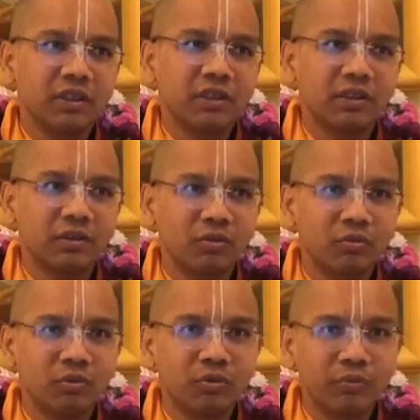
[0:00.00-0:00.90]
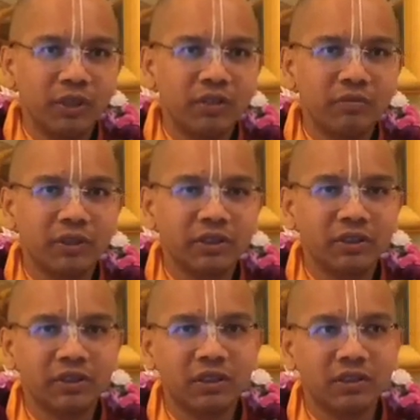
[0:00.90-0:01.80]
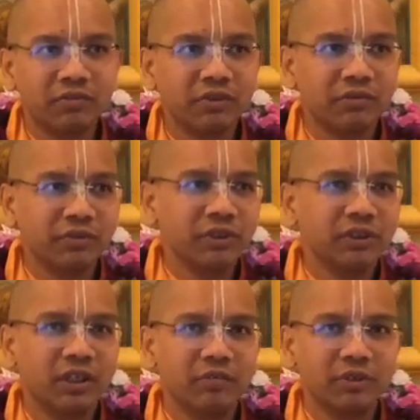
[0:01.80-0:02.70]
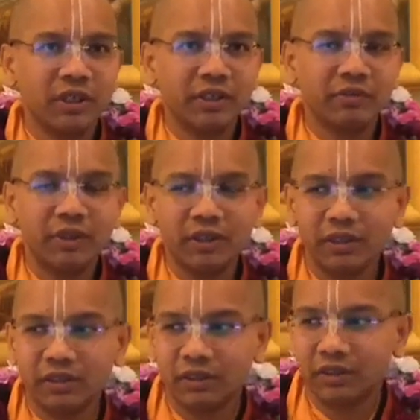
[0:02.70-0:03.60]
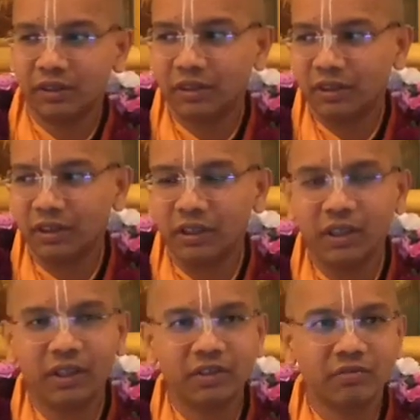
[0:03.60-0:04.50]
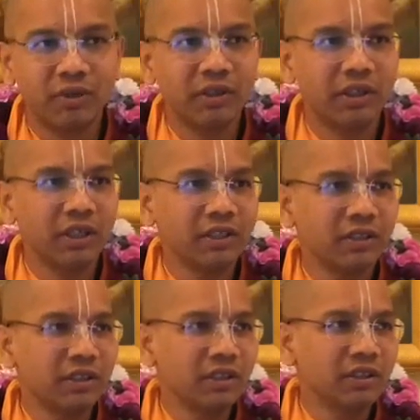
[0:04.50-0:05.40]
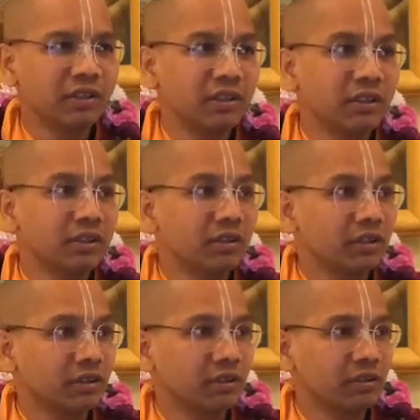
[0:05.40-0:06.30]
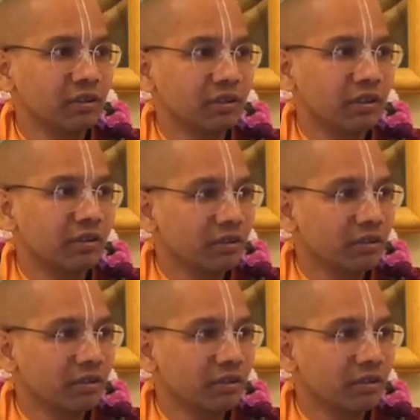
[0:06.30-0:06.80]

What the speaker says: the room to meet Bhaktisiddhanta for the first time, straight away he and his friend gets the instruction that